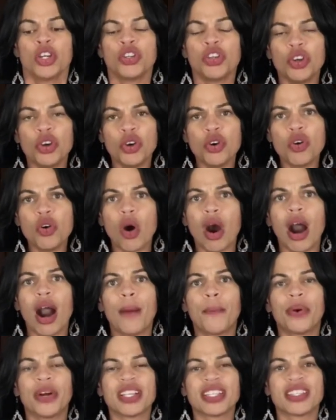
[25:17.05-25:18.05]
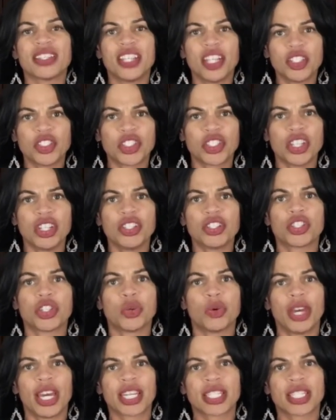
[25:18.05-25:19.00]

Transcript: you are positioned to